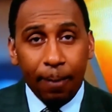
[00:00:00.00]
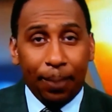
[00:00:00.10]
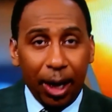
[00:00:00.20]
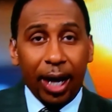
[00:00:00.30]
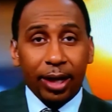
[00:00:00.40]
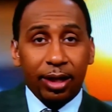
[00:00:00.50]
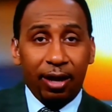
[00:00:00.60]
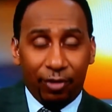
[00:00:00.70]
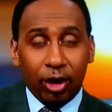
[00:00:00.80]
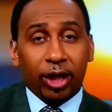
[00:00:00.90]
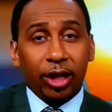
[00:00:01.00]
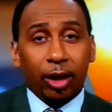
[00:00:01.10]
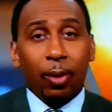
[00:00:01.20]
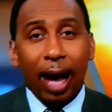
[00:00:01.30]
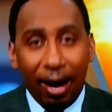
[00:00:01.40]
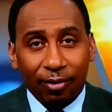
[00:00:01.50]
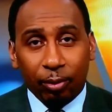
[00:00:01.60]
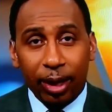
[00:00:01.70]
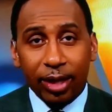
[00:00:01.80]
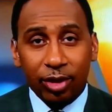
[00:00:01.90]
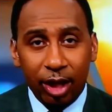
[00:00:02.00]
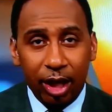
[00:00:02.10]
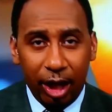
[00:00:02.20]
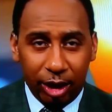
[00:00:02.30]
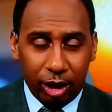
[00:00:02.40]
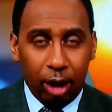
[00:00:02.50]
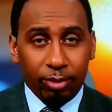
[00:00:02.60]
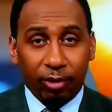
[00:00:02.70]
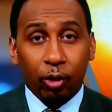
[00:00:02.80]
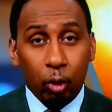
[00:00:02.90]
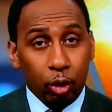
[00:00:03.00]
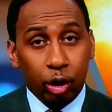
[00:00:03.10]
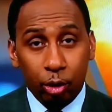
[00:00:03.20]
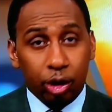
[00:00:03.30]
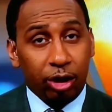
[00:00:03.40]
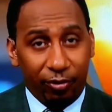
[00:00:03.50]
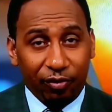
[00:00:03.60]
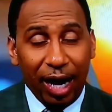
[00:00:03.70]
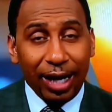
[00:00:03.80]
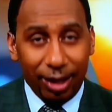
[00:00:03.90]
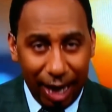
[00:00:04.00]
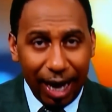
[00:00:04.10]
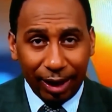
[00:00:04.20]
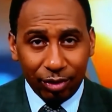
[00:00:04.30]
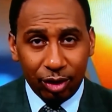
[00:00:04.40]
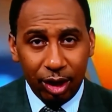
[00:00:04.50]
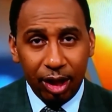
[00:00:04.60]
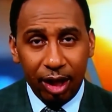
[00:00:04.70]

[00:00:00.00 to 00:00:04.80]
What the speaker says: But if you're Canelo Alvarez, in terms of who you should fight next,